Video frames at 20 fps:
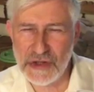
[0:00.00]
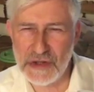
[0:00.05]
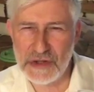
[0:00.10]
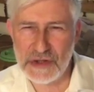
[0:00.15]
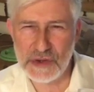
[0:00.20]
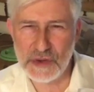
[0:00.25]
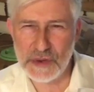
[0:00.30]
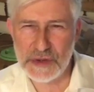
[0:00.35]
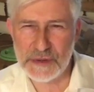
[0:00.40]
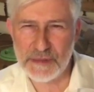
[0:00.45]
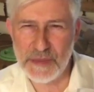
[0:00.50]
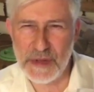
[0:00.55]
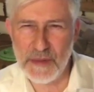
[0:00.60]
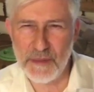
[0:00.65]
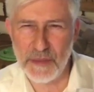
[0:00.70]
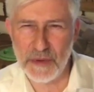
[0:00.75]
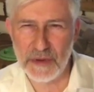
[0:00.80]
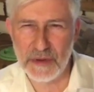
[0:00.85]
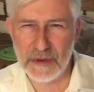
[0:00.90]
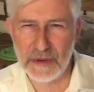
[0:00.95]
the Jewish
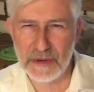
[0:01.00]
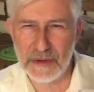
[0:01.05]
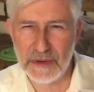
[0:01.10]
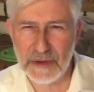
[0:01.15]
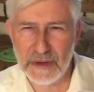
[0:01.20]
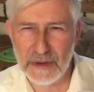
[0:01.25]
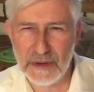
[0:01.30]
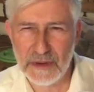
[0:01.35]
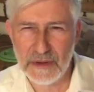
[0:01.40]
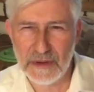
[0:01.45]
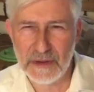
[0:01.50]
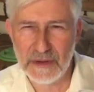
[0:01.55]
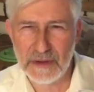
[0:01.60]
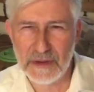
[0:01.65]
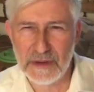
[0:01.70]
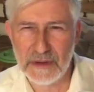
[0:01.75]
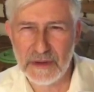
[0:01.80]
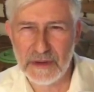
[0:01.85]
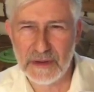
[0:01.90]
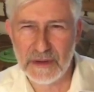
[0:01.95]
people
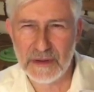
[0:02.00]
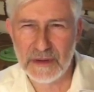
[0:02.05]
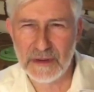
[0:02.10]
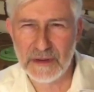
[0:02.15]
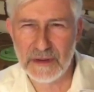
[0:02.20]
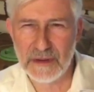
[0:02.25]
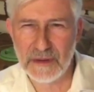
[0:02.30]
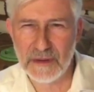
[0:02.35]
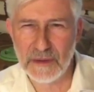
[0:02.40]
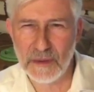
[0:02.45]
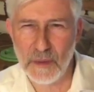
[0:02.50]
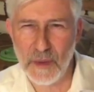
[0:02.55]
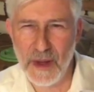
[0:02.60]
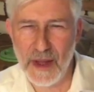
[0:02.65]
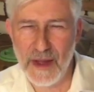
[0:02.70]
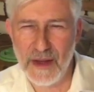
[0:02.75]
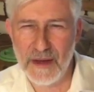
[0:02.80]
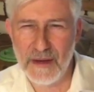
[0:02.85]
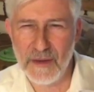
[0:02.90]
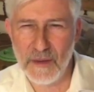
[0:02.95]

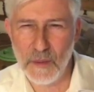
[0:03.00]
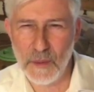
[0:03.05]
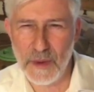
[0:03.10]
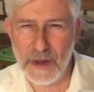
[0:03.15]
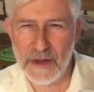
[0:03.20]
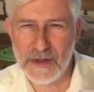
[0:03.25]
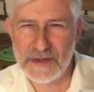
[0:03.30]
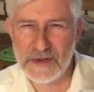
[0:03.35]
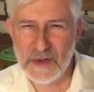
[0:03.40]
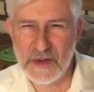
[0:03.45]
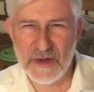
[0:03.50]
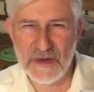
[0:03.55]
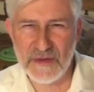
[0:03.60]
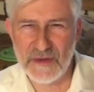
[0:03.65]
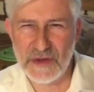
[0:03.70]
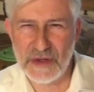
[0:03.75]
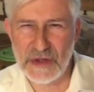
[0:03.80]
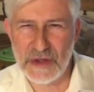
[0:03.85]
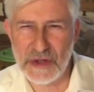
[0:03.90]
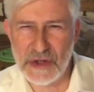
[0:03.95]
when we are sort
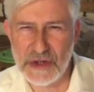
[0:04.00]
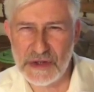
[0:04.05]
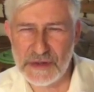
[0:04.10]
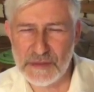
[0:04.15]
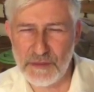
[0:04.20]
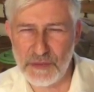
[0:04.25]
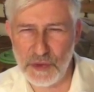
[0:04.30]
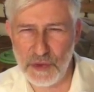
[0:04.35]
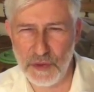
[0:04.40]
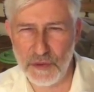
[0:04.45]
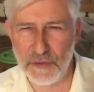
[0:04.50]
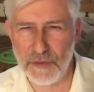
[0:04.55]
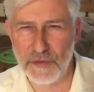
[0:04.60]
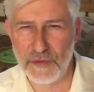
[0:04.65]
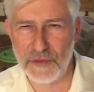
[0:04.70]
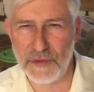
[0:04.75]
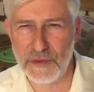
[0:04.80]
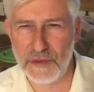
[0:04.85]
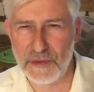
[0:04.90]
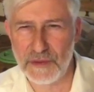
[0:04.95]
of
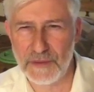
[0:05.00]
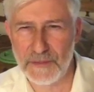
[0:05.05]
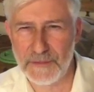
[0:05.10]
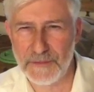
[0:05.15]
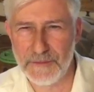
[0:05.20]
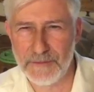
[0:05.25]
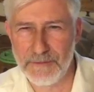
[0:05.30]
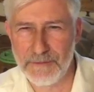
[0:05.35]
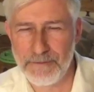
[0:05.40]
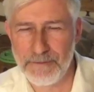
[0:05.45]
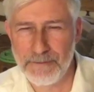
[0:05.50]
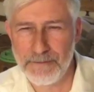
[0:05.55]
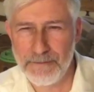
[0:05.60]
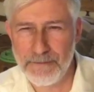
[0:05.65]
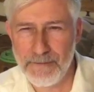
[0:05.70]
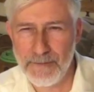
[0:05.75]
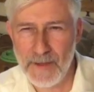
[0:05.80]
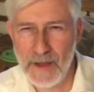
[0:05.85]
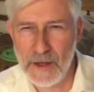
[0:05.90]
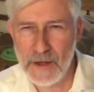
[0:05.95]
curse-proof?
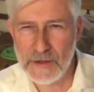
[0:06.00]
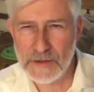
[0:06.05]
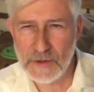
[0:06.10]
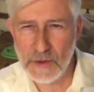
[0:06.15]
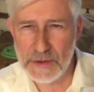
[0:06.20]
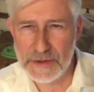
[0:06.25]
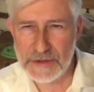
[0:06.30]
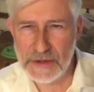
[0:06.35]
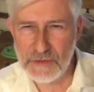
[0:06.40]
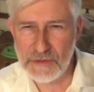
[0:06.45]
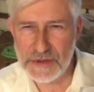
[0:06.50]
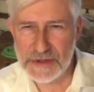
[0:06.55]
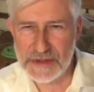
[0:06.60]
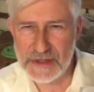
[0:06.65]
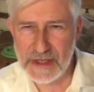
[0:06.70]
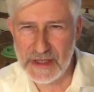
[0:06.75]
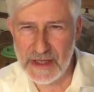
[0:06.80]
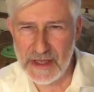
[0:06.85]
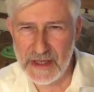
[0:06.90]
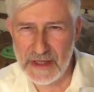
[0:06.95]
So what's
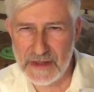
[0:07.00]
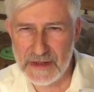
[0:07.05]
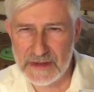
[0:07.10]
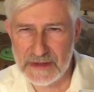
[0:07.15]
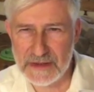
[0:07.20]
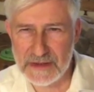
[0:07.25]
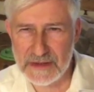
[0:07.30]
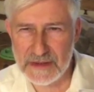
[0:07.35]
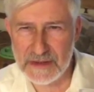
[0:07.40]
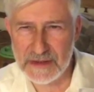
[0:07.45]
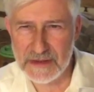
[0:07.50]
interesting is,